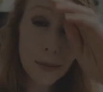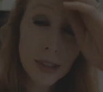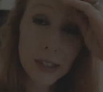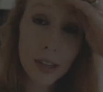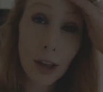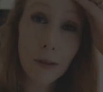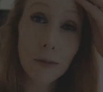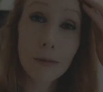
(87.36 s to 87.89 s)

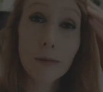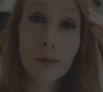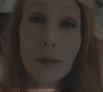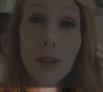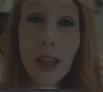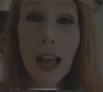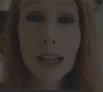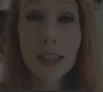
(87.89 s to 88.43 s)
stuff will
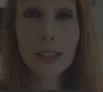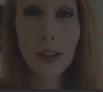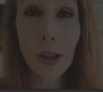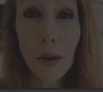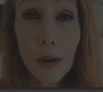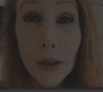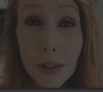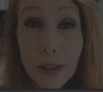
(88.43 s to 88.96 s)
last
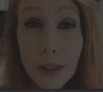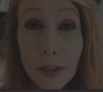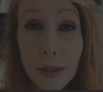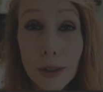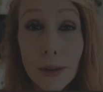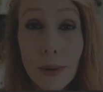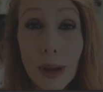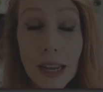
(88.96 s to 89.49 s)
longer than
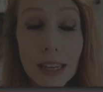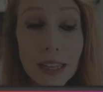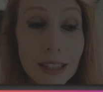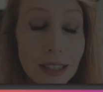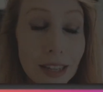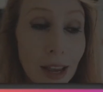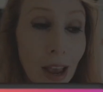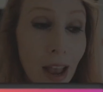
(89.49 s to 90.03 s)
2
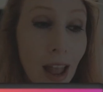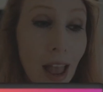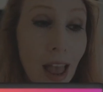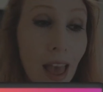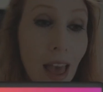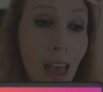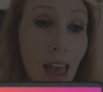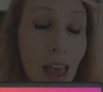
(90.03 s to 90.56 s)
weeks.
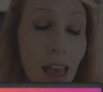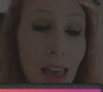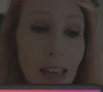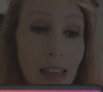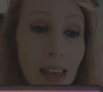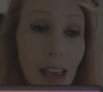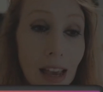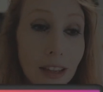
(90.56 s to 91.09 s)

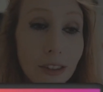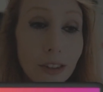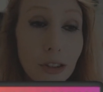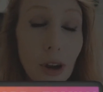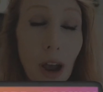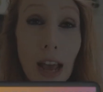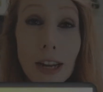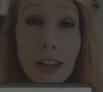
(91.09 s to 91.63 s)
Yeah,
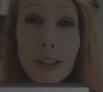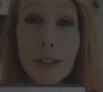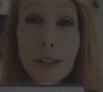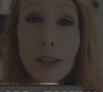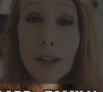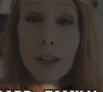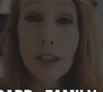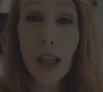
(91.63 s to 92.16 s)
trying to
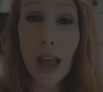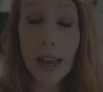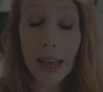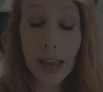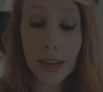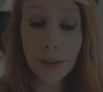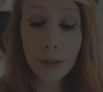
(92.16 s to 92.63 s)
do like a